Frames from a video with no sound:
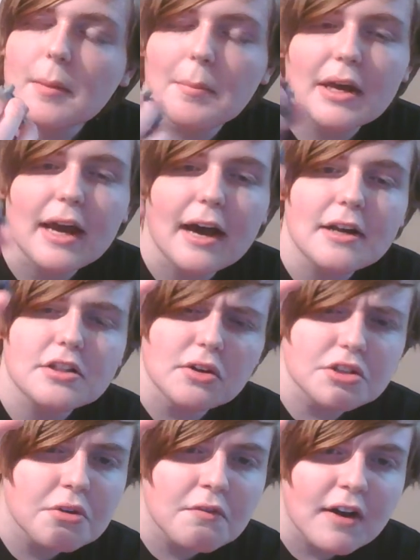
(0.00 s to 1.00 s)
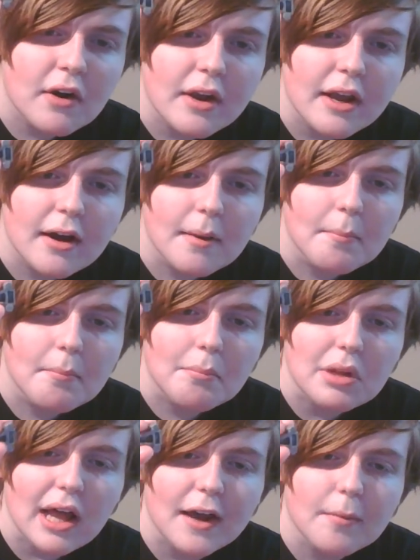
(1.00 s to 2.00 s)
But yeah, it's also very
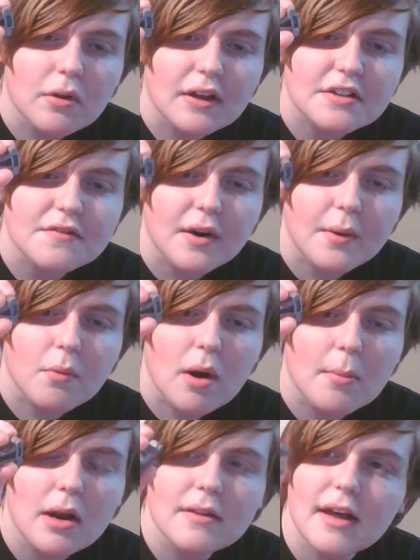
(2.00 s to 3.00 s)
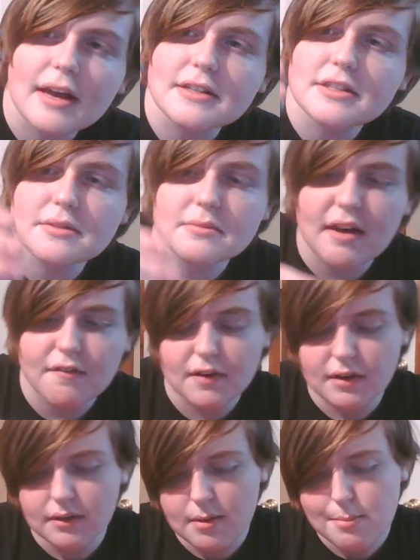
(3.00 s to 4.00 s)
pliable. Like, it's very rubber. Like, it's
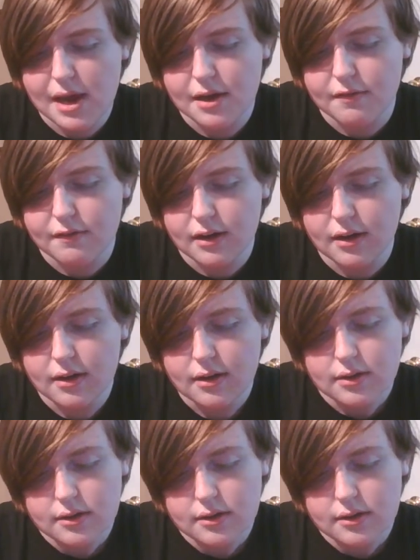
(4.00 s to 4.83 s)
definitely made of a